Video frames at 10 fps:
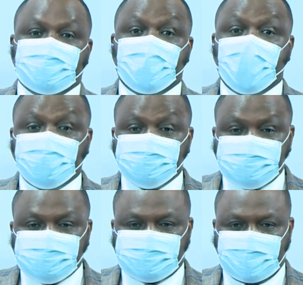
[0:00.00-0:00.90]
the
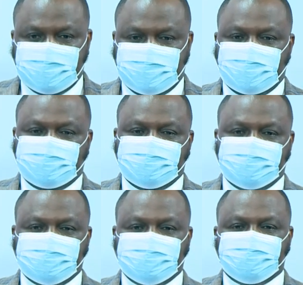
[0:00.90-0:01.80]
gold standard
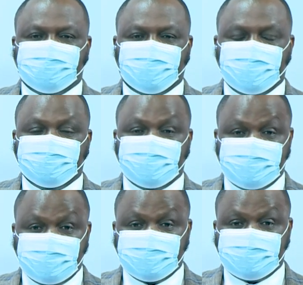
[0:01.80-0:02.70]
for
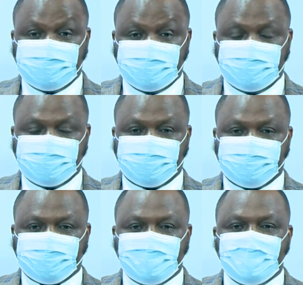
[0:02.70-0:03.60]
investigating kidney
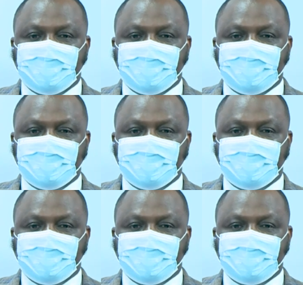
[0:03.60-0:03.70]
stones.